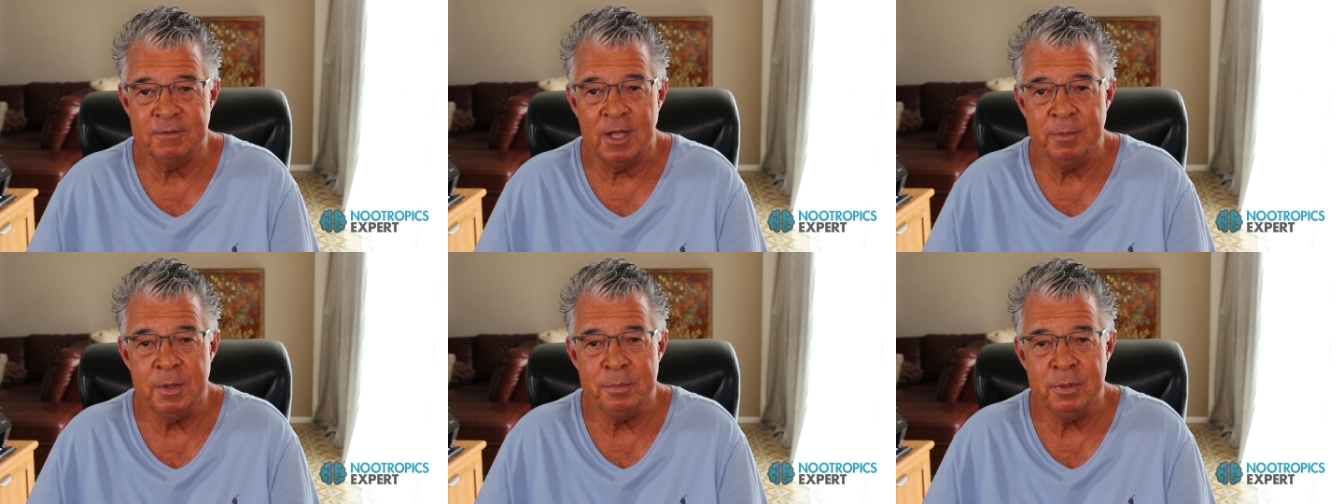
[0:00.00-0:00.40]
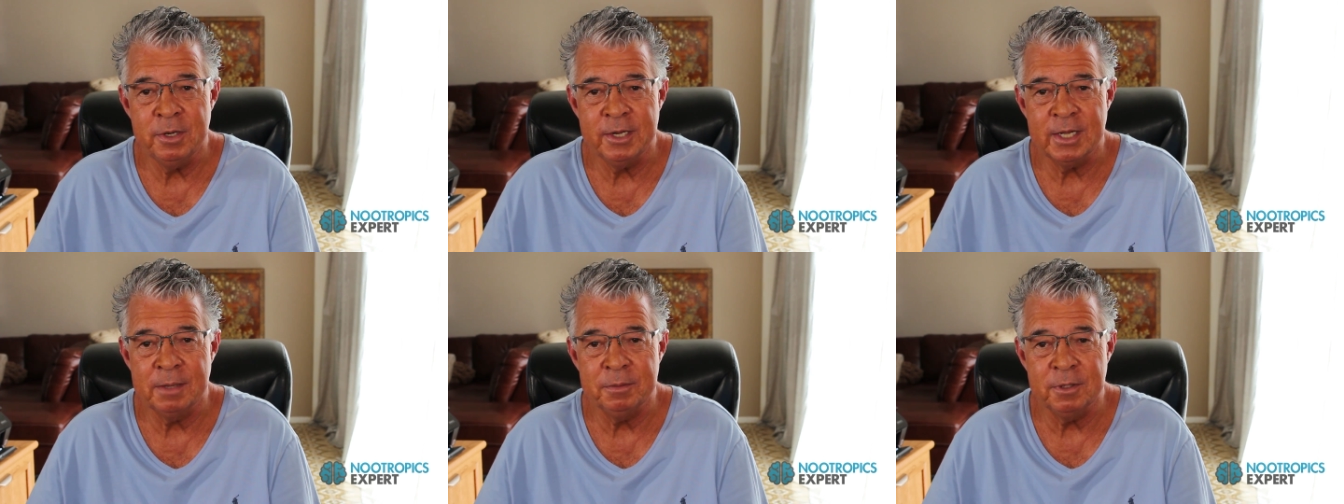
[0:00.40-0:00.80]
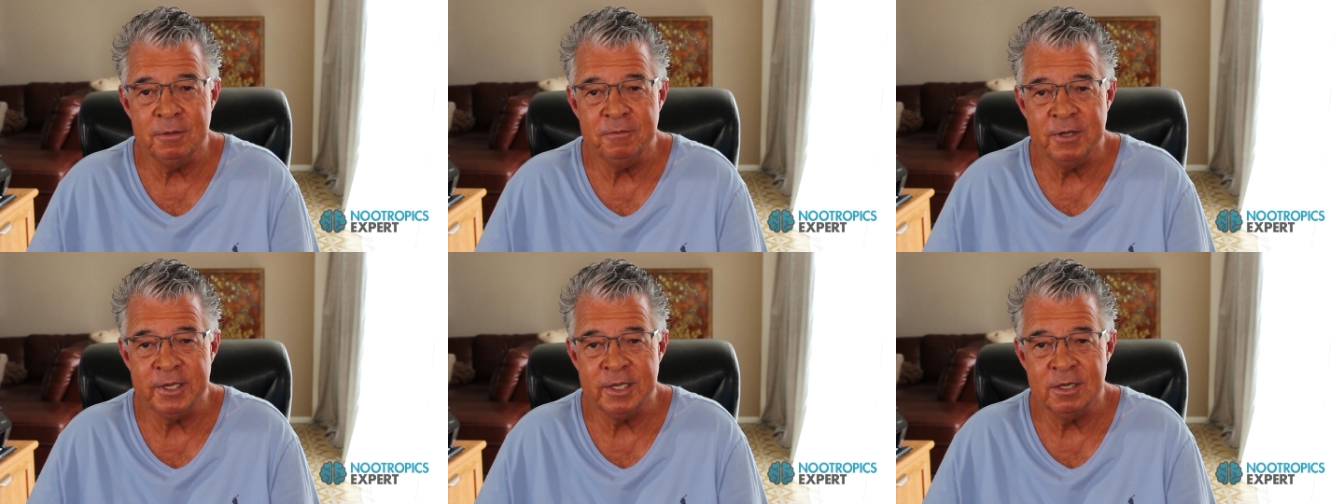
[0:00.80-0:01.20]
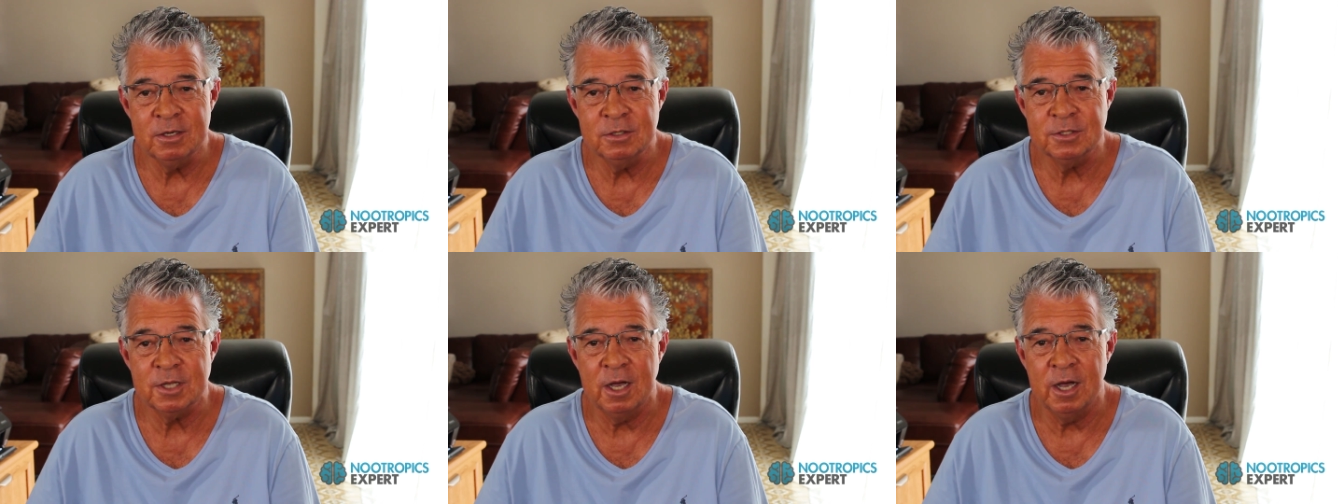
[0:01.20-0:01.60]
I'll be putting out new
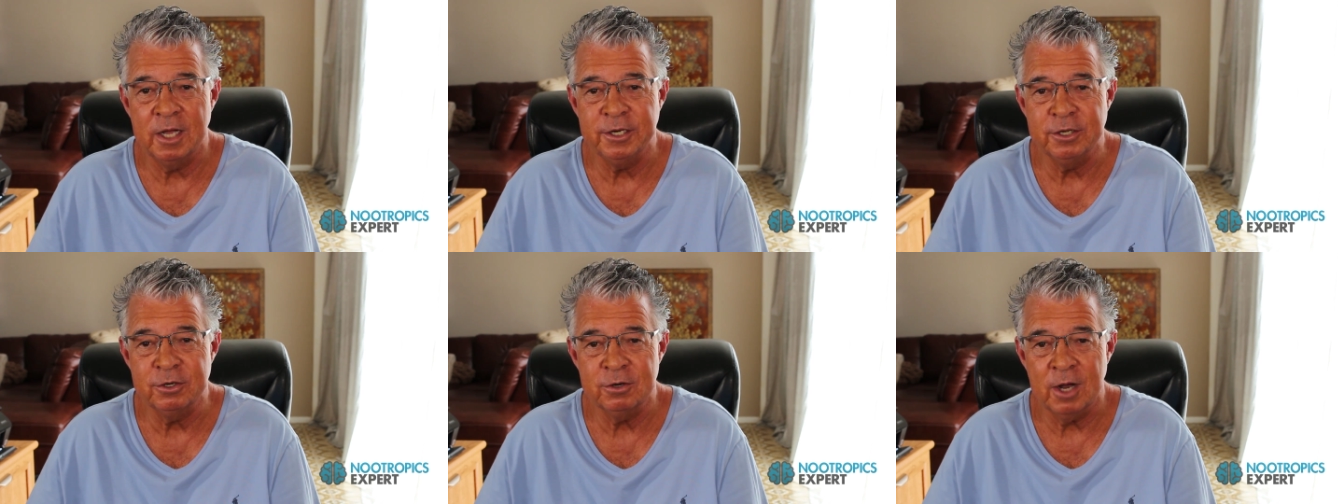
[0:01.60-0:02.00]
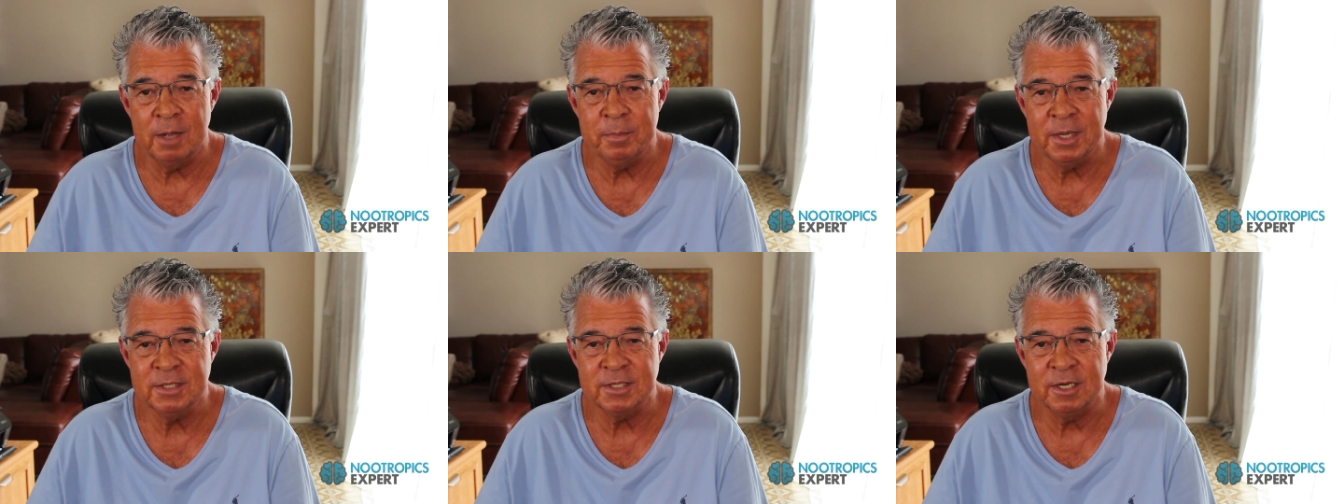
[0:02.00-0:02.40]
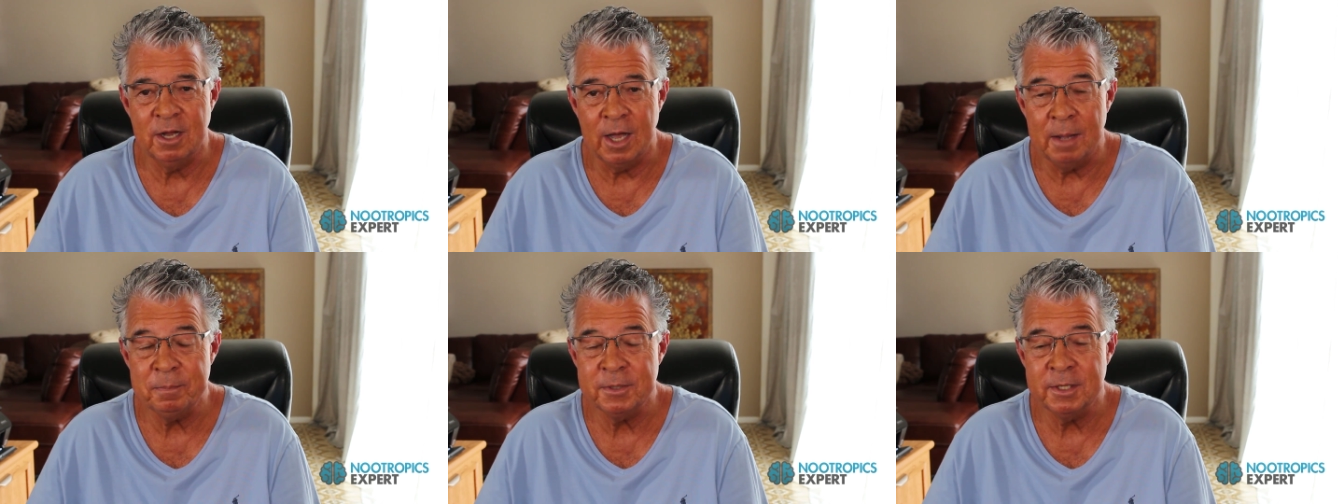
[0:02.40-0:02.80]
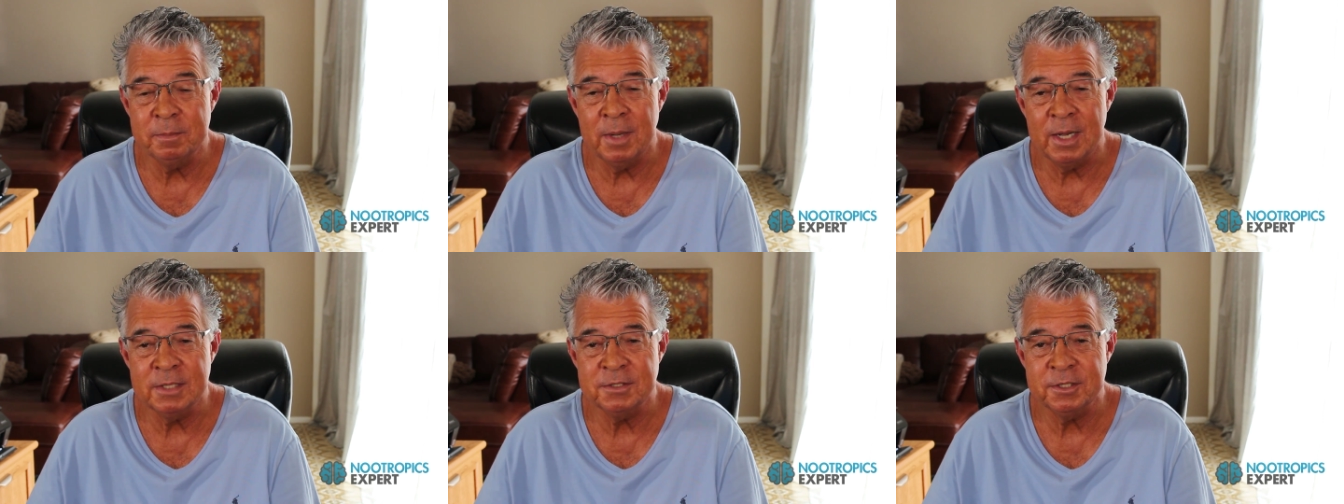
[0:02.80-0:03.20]
videos on nootropics and
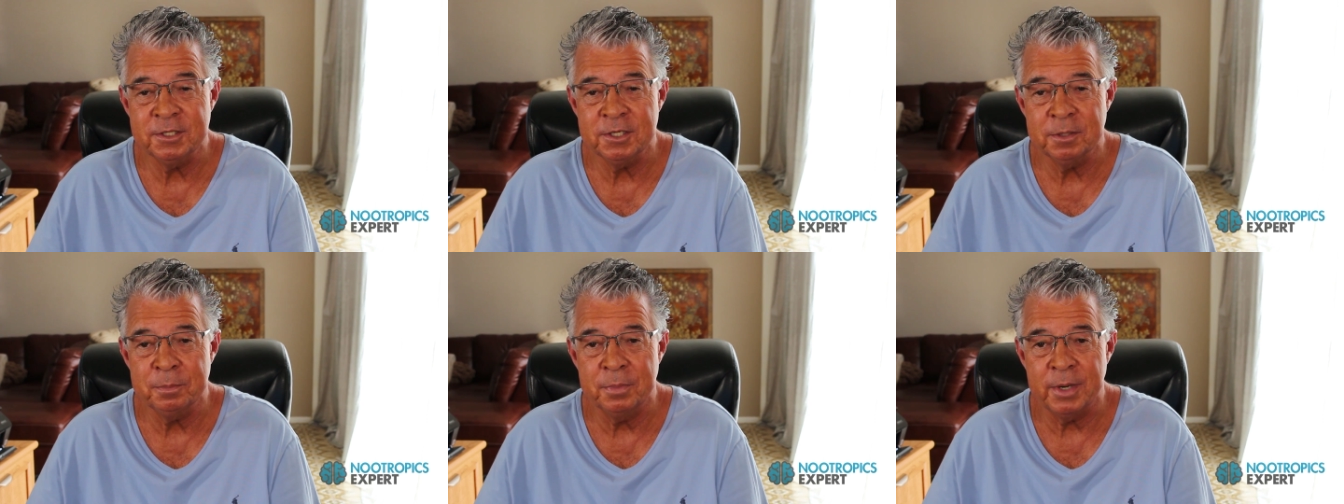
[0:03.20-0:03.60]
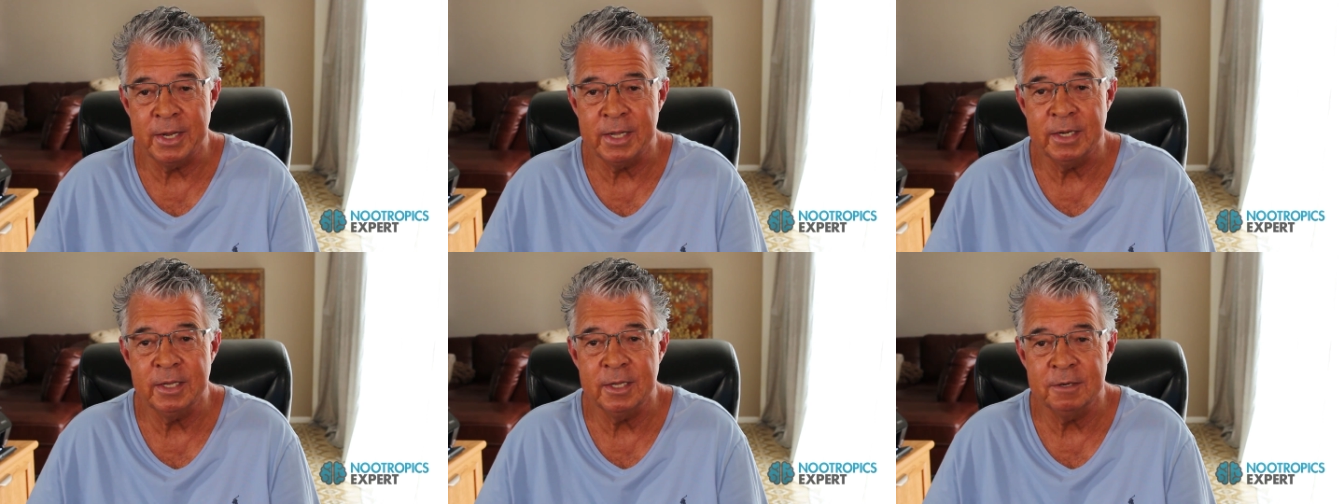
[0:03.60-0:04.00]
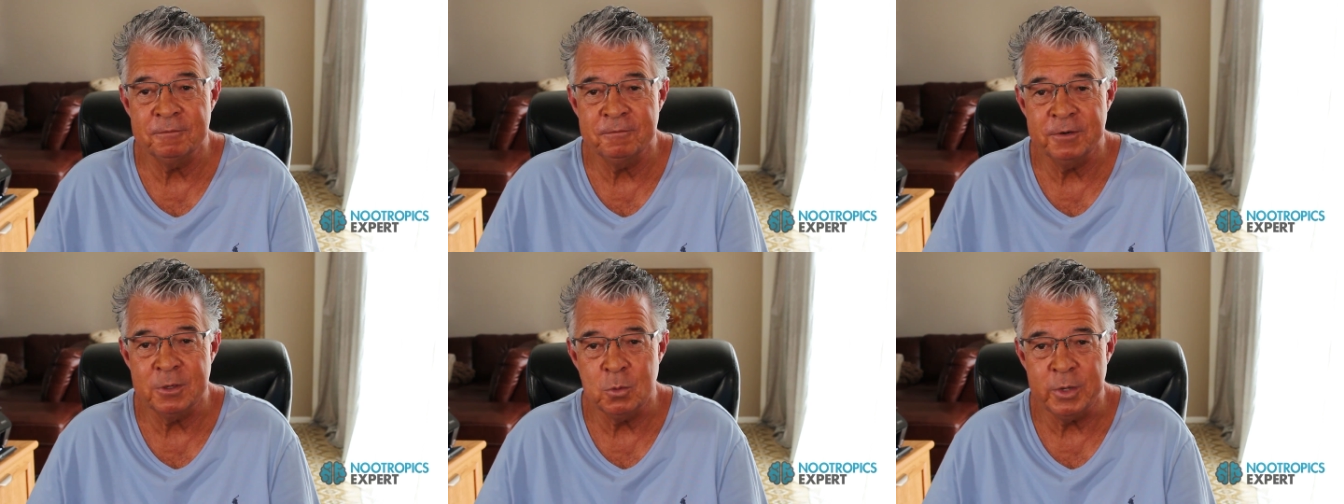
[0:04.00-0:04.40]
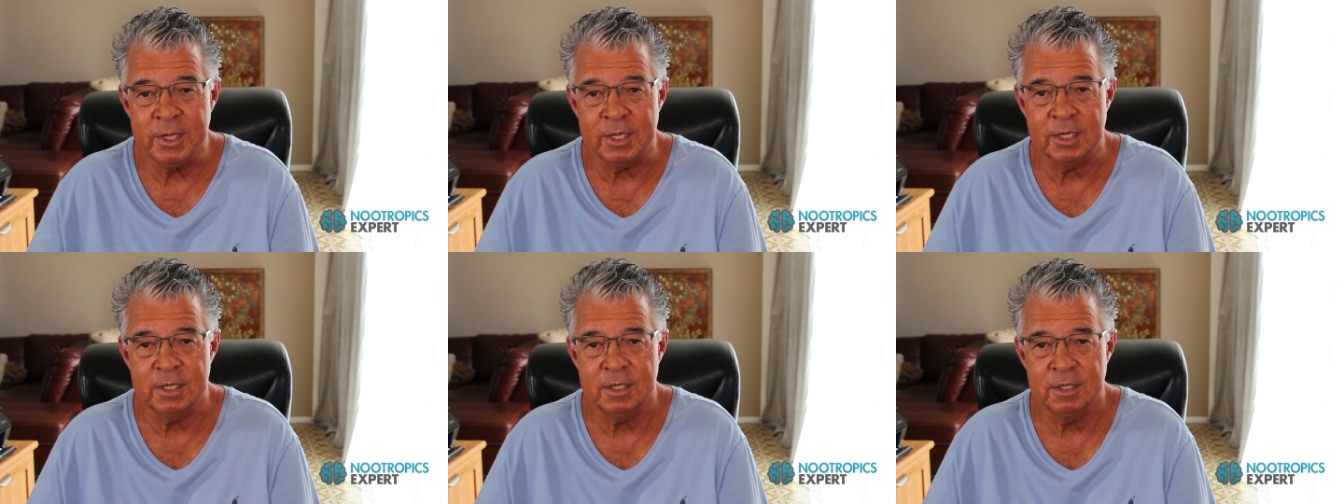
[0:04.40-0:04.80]
optimizing your brain every
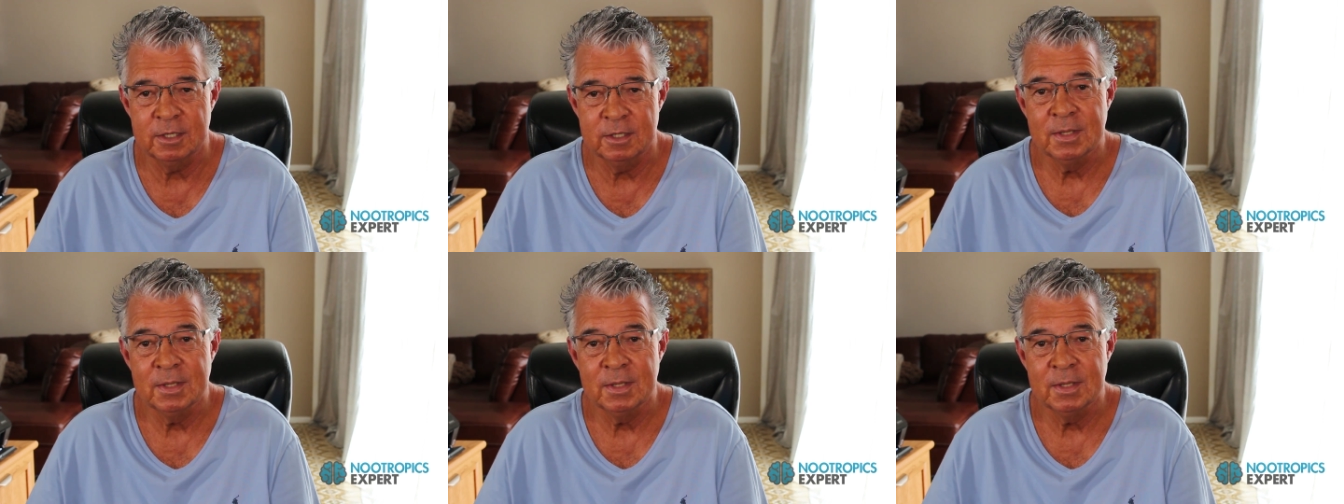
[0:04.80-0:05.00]
week.